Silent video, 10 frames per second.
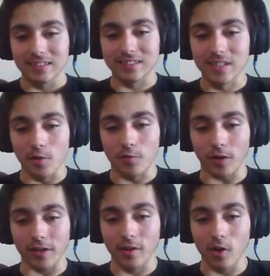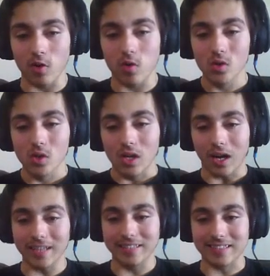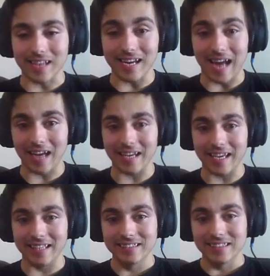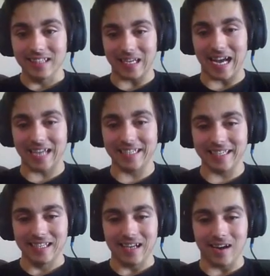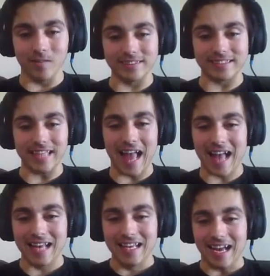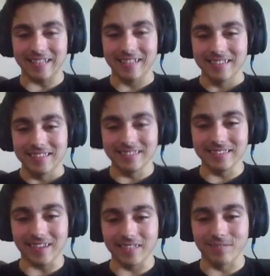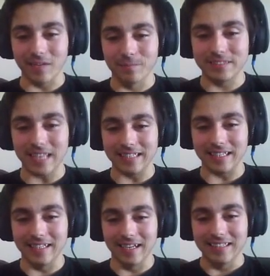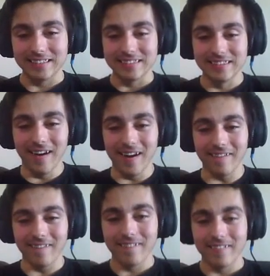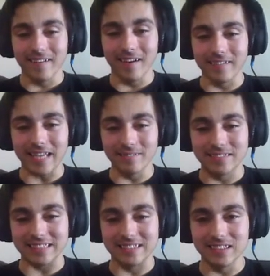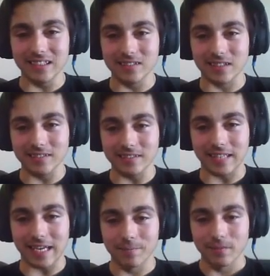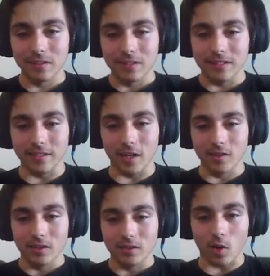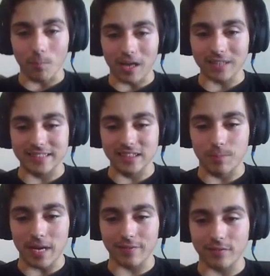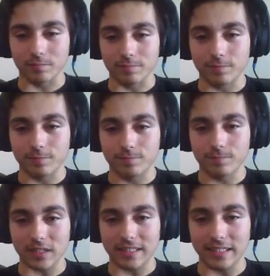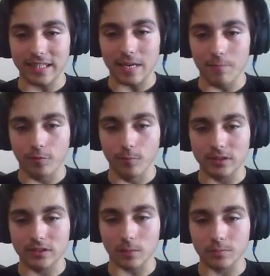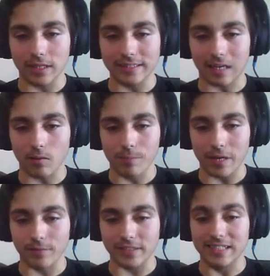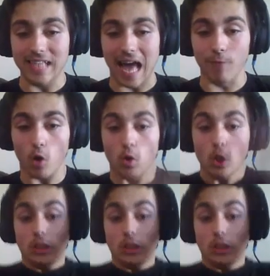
it's no fun at all. I, I had it. I had it. I was there. I 95% and uh, no, no, game says no, don't you game? You know, got past this bit, fucking infamous upside down bit of this level,